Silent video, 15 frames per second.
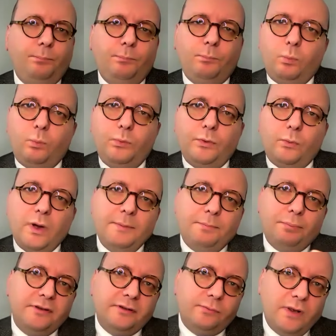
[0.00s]
the way
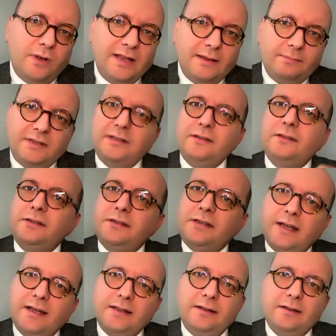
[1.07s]
Prince William didn't
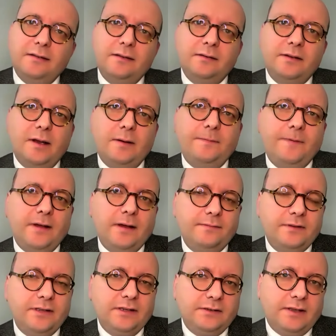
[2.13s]
attend the
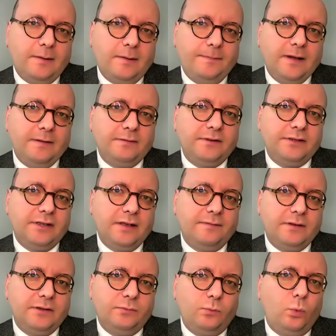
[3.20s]
Godfather, his Godfather
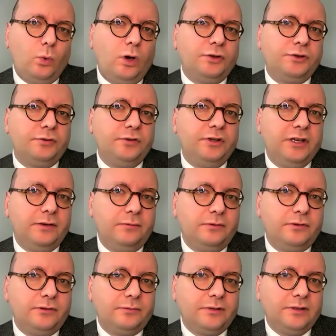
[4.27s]
service was
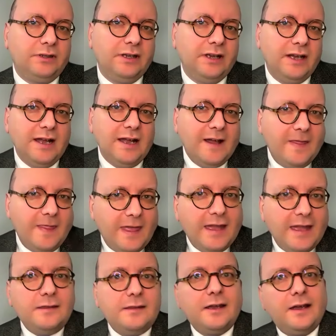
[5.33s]
unusual. And
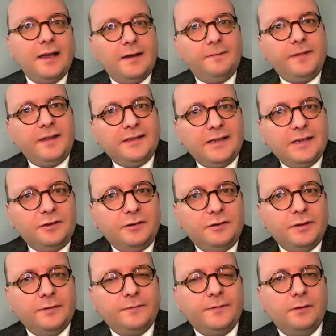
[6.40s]
then to have this issue
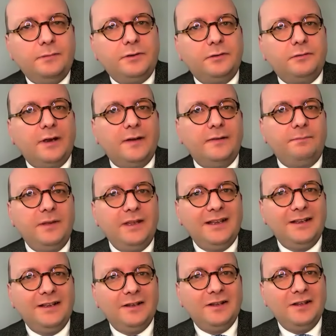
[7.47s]
with a photograph
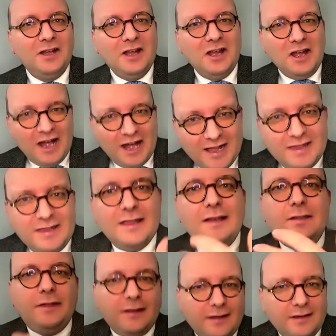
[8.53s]
being a,
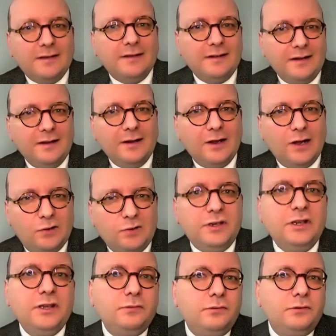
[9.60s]
another
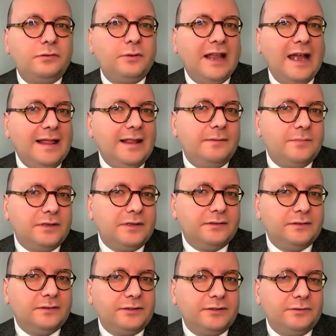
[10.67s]
unusual
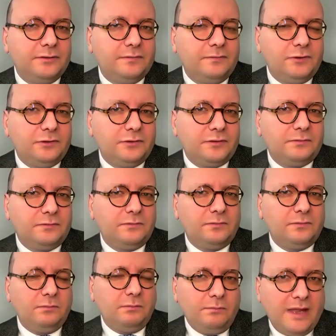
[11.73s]
element sort of just
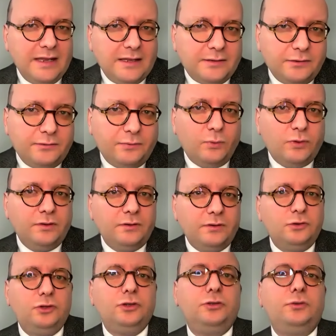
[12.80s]
makes us wonder
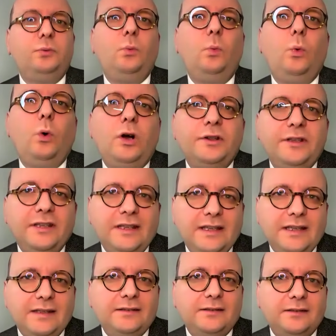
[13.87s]
just what
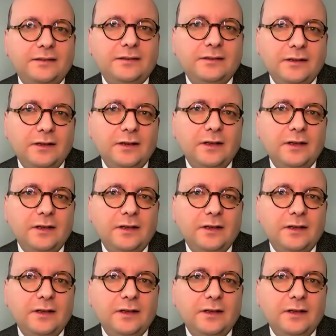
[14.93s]
is